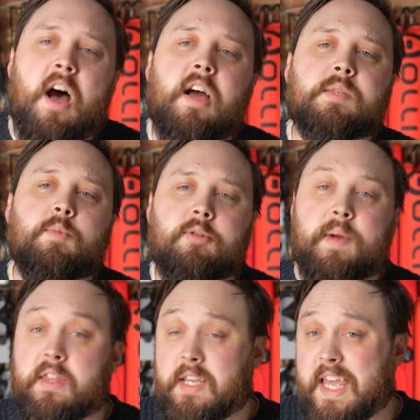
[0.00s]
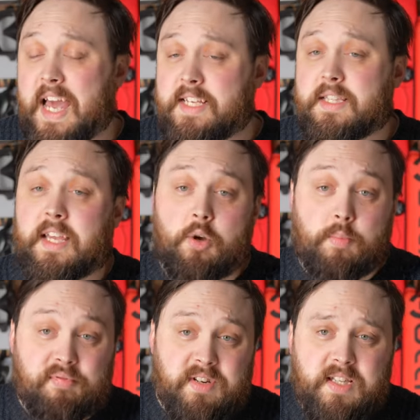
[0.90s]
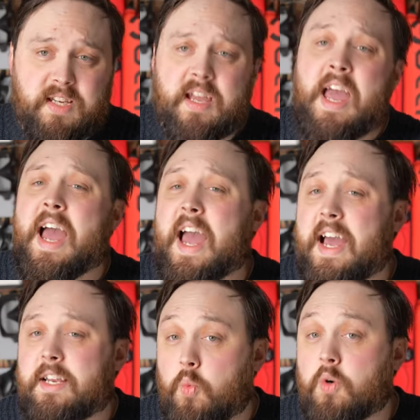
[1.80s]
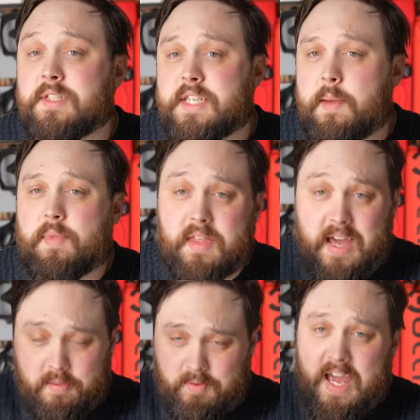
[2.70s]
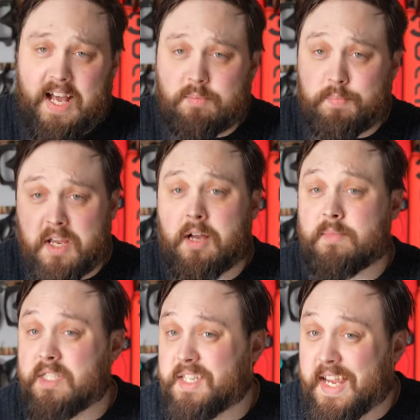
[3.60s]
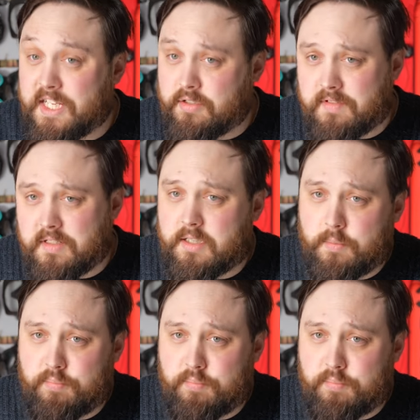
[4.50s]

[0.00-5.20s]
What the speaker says: It's more about the gas that you're breathing and what depth that gas becomes dangerous to